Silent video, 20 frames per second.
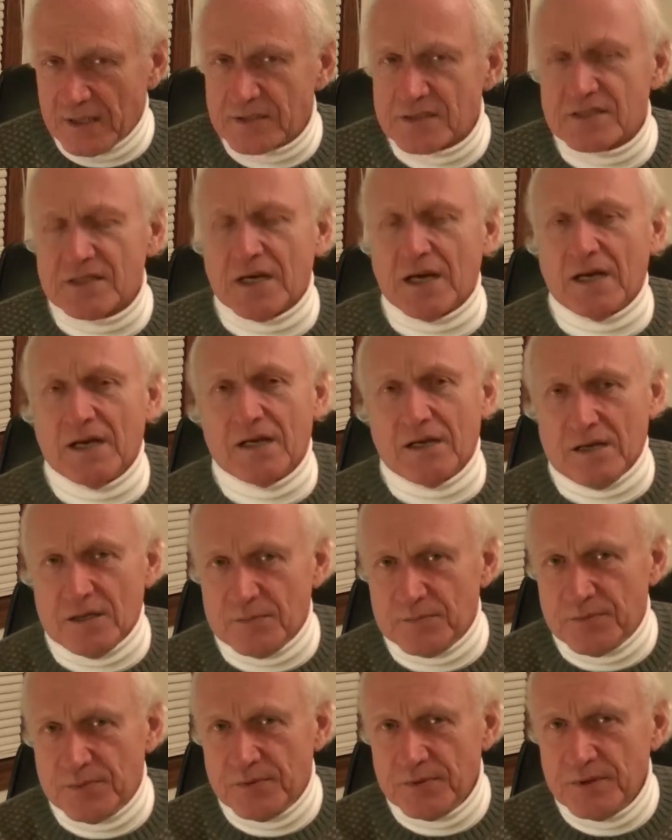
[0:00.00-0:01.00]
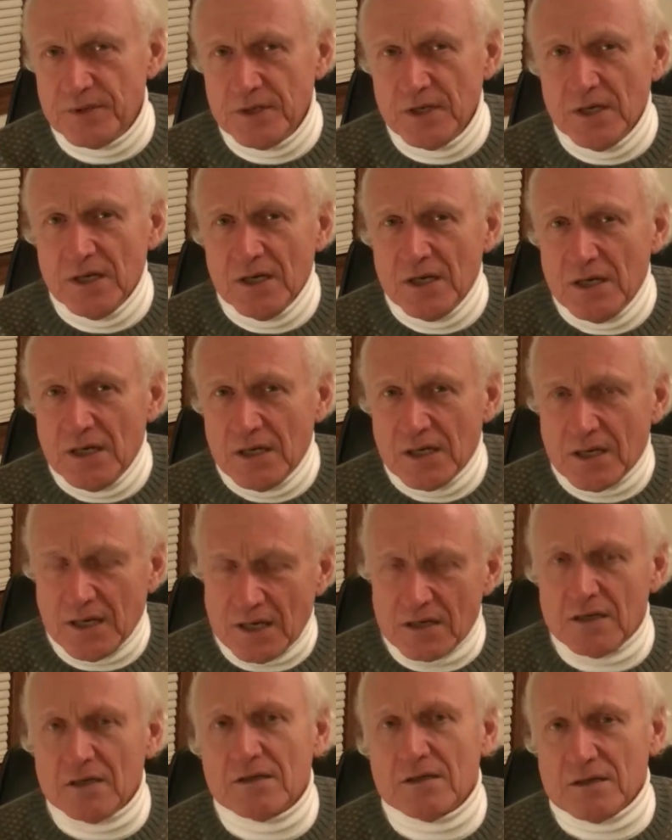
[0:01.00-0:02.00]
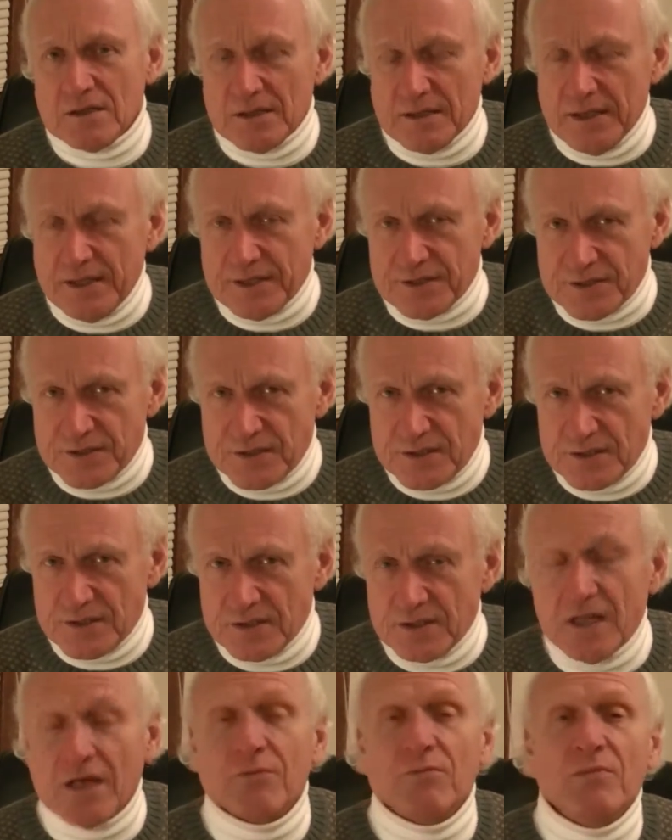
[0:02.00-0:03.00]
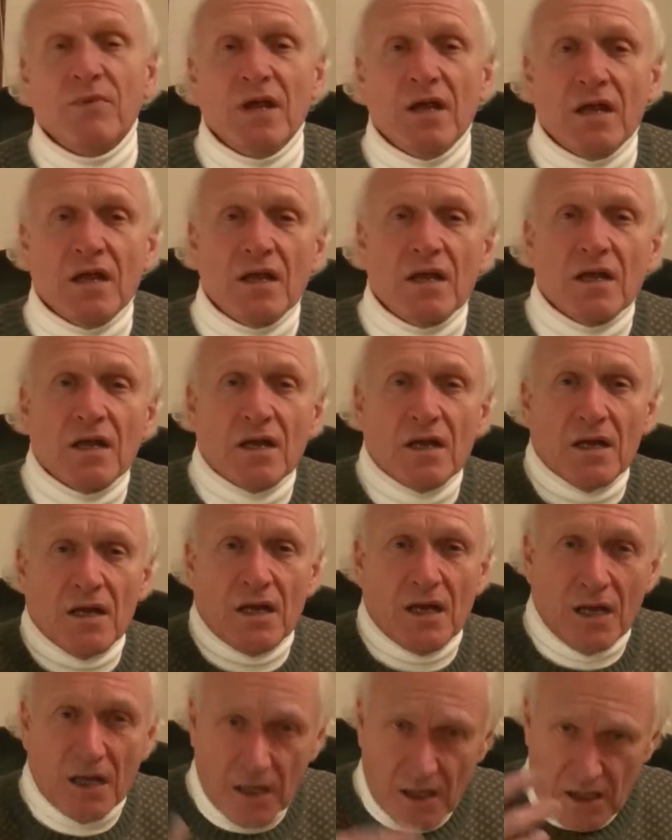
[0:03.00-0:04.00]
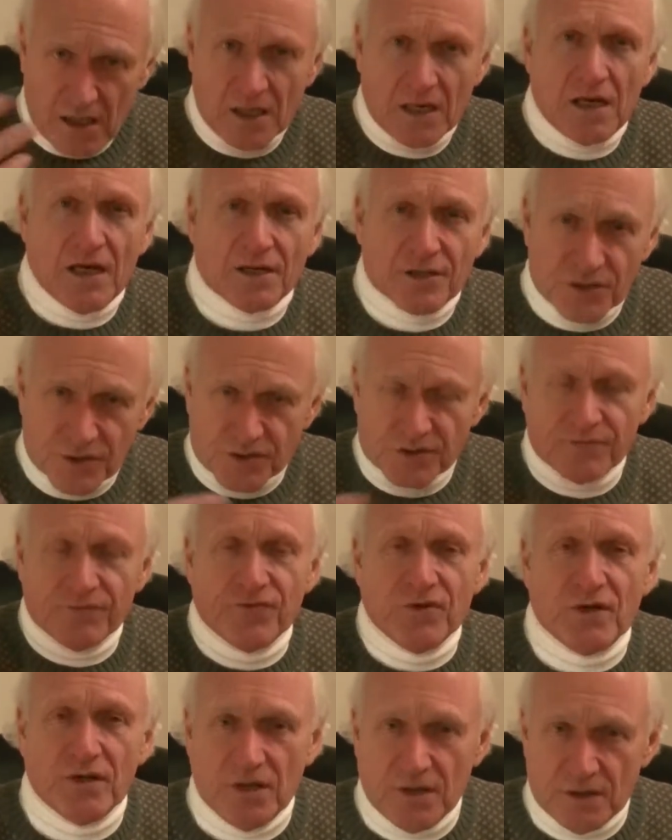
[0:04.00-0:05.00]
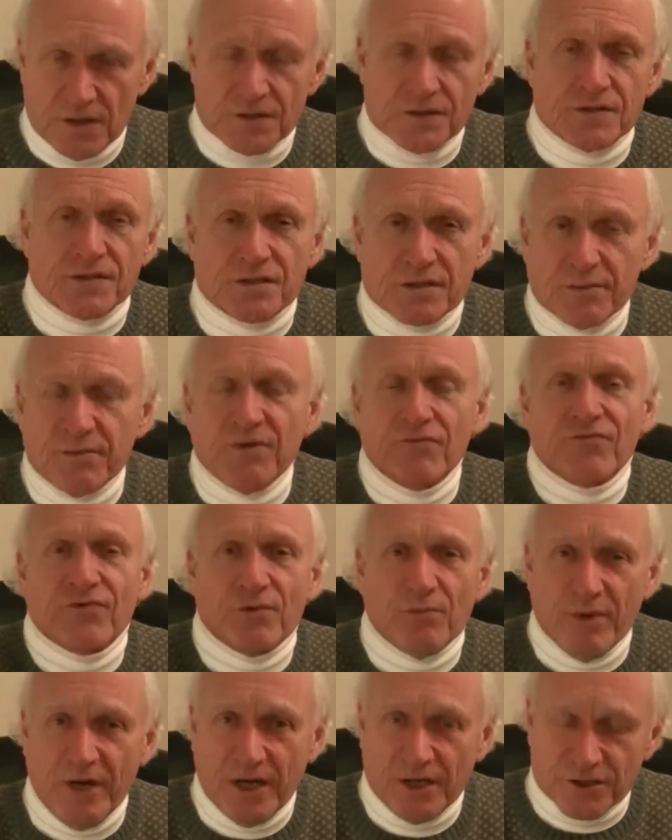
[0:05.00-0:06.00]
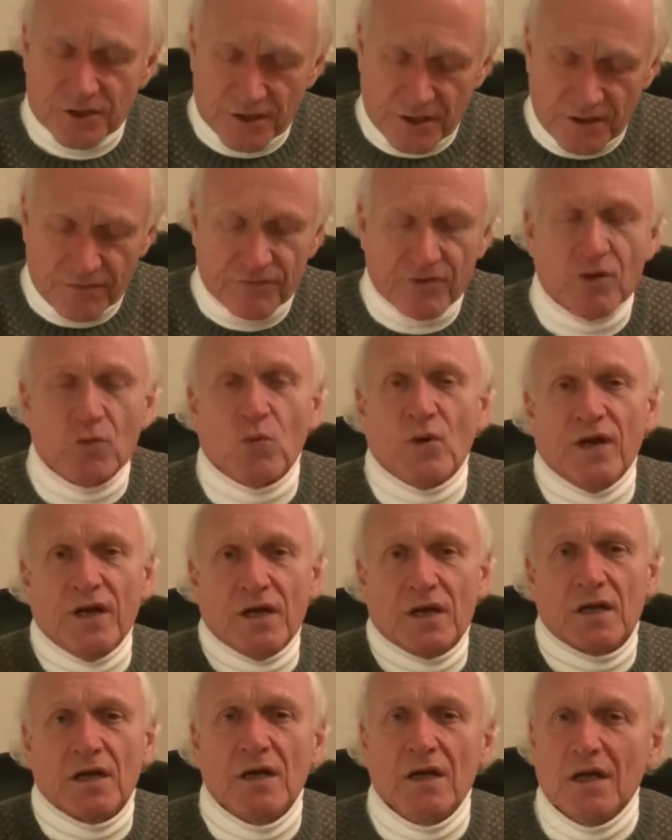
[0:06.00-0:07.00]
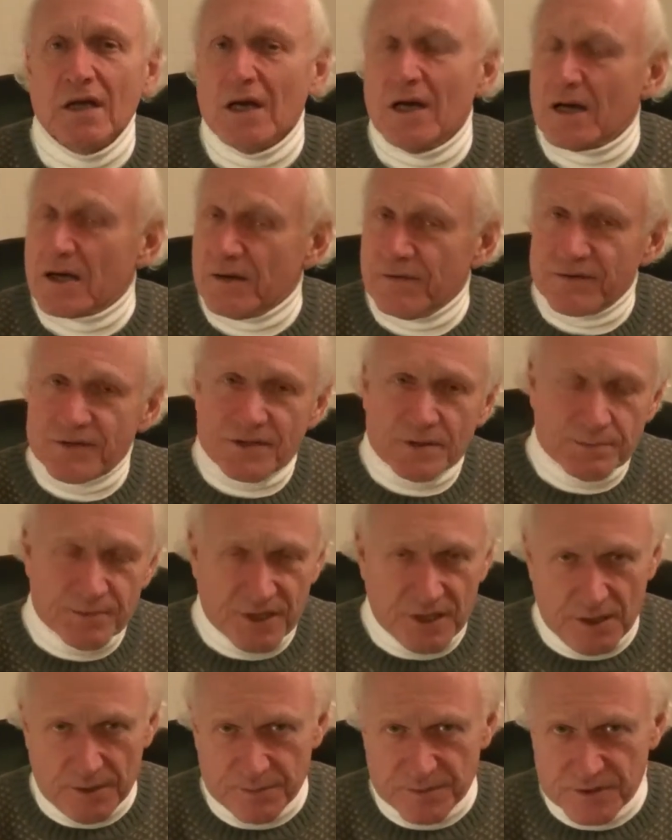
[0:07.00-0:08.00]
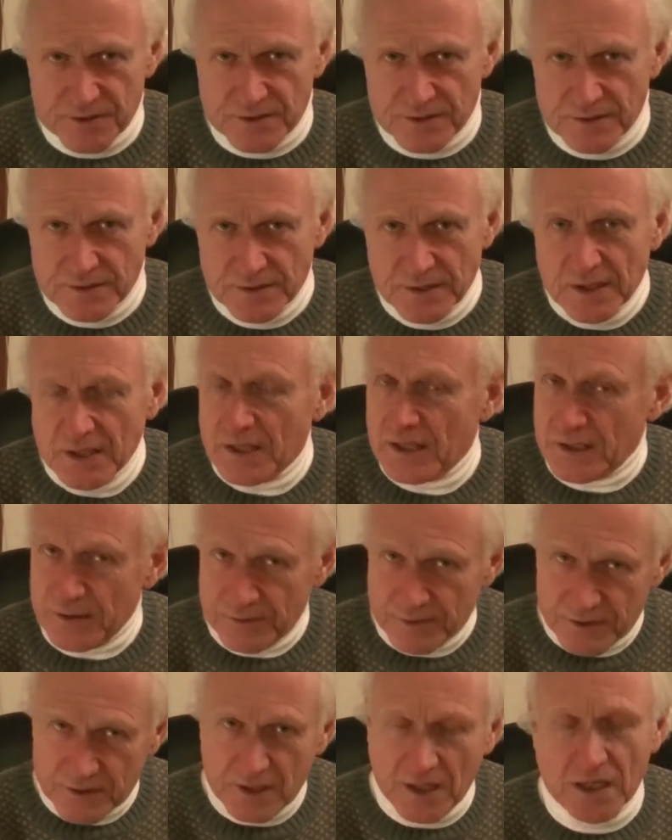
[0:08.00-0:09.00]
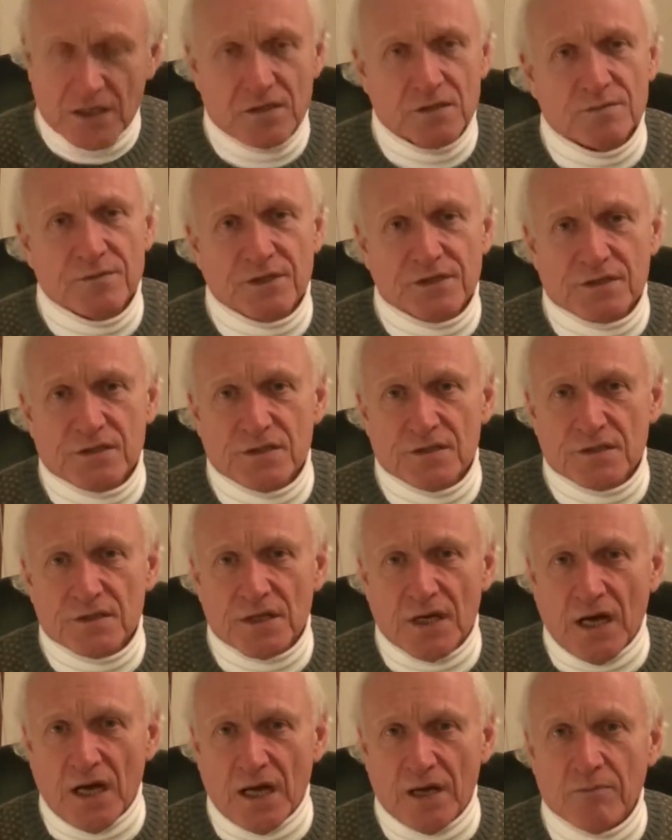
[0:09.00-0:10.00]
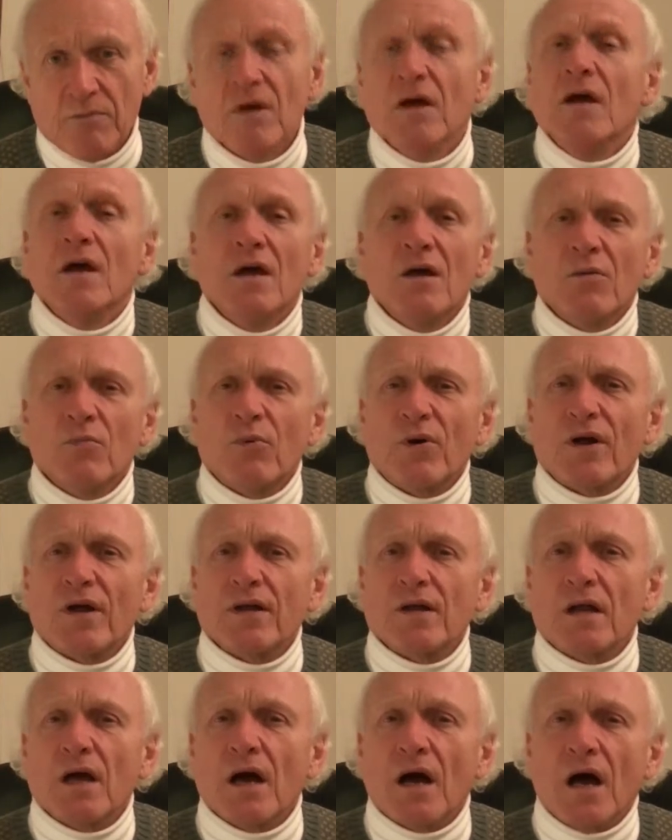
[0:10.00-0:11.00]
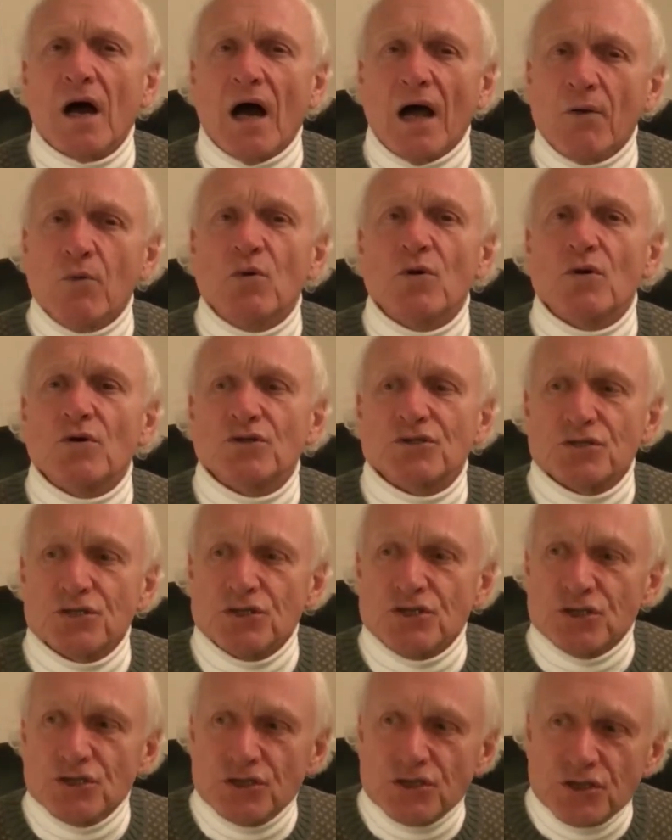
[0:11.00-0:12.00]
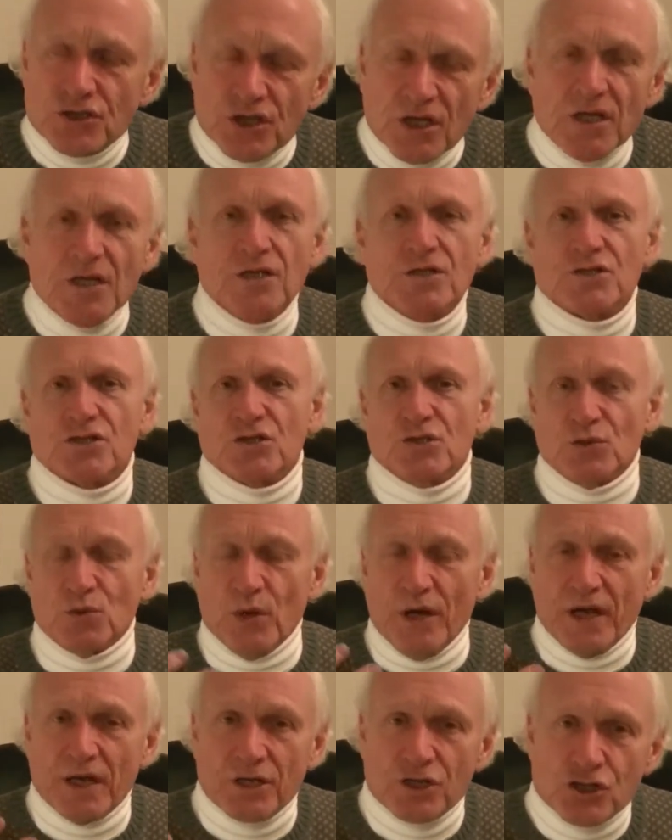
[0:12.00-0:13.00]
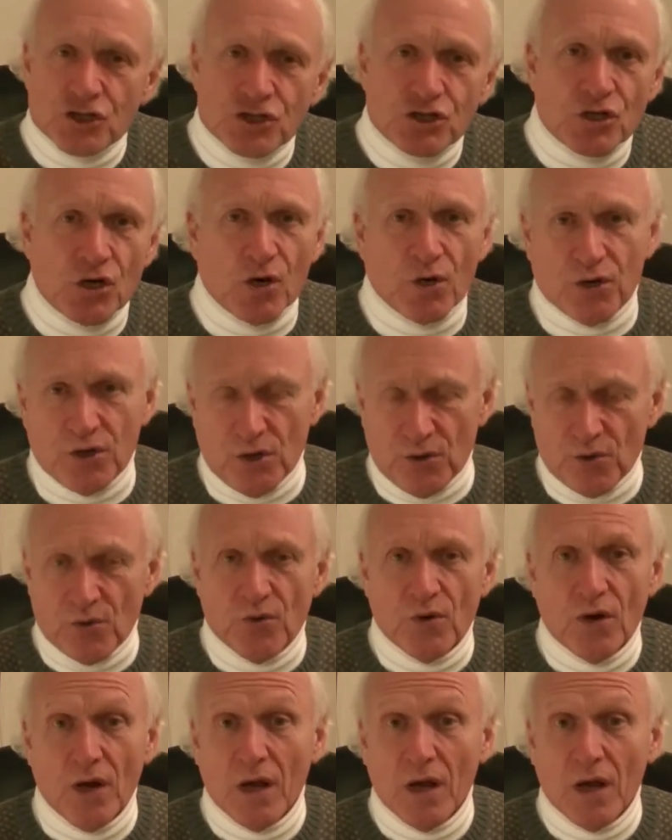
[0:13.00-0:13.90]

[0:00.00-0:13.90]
sign up, get on our list. Let me get you some videos and some information every week. I'll give you some tips. I don't want to take too much of your time, but I will teach you and show you